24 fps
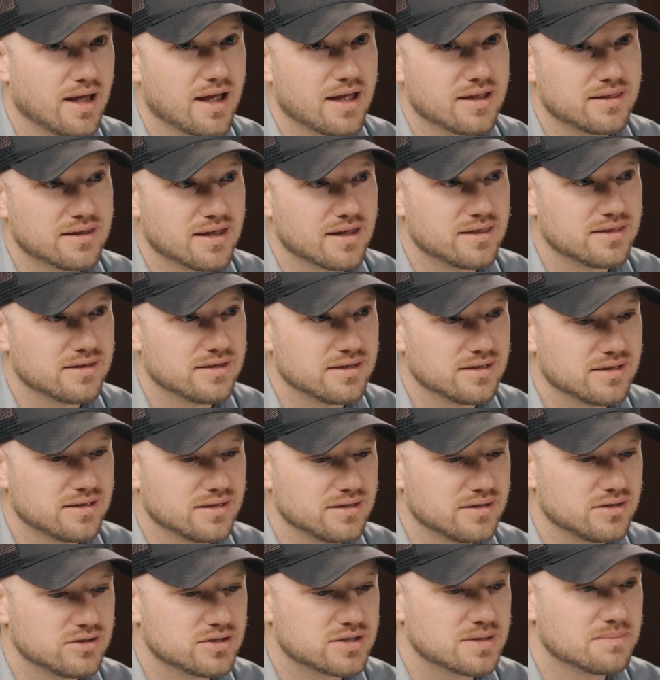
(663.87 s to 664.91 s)
And then
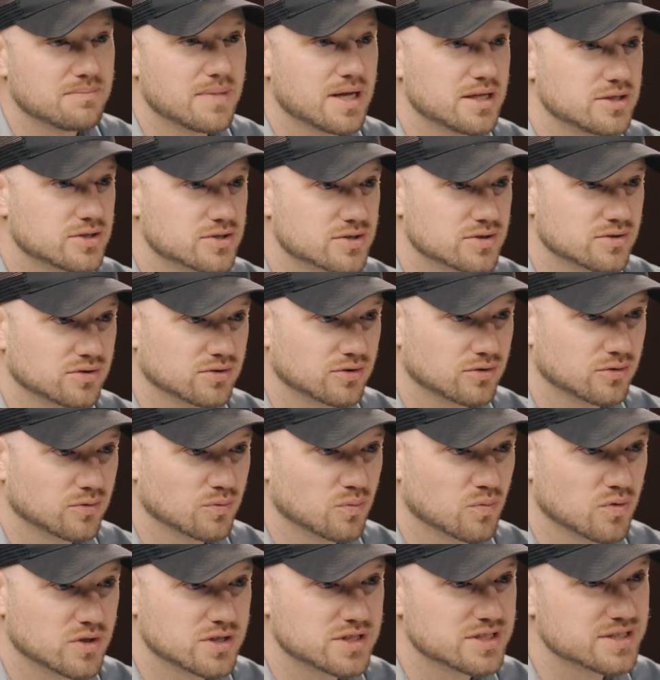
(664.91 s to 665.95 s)
the dimensional,
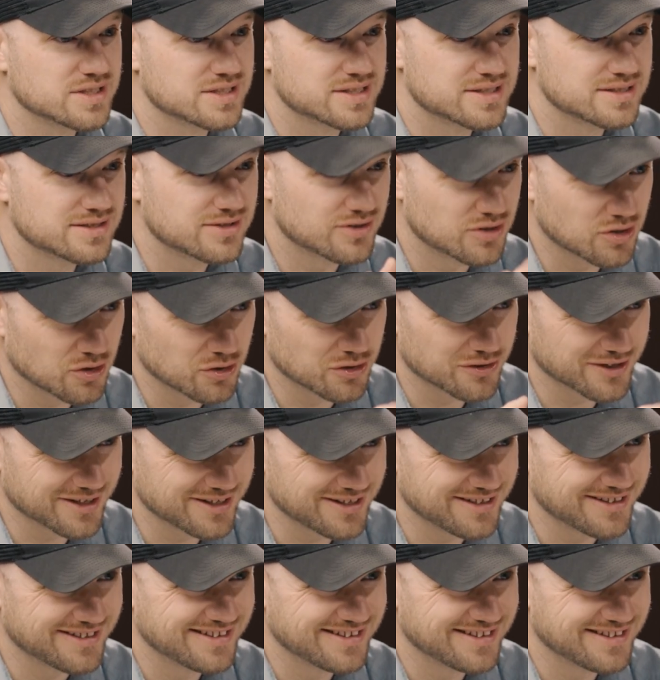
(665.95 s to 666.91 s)
which is 30.